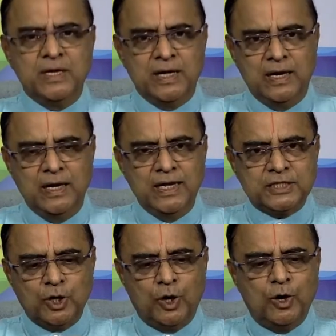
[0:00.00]

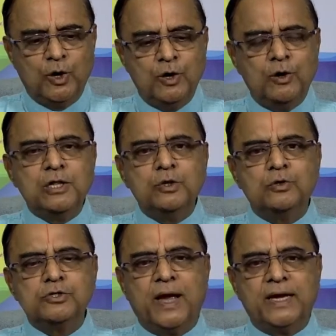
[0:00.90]
List all
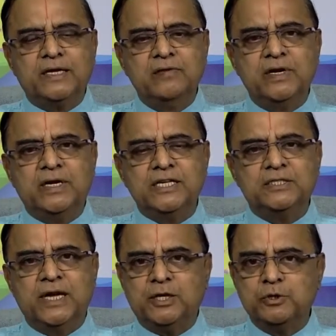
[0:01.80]
those activities
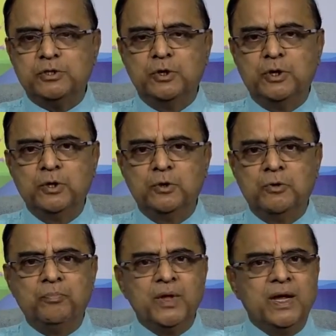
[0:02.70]
that you should do.